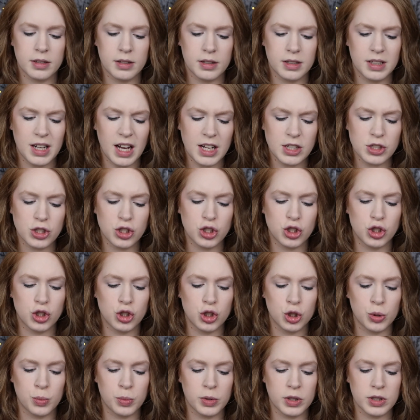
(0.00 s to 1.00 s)
not
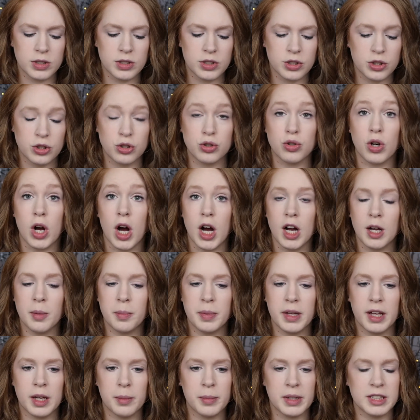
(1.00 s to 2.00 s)
super strong
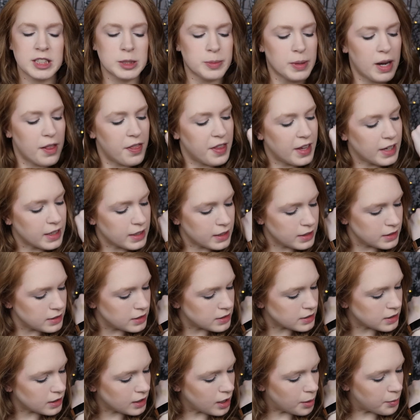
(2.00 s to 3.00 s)
pigments, but I think it
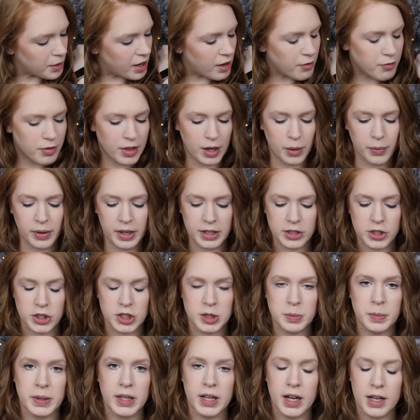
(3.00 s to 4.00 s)
doesn't come off that way
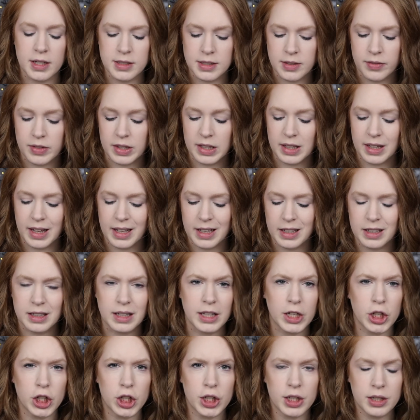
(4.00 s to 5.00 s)
just because of the like
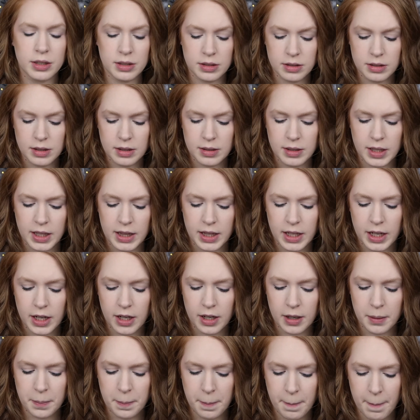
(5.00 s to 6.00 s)
glitter in there.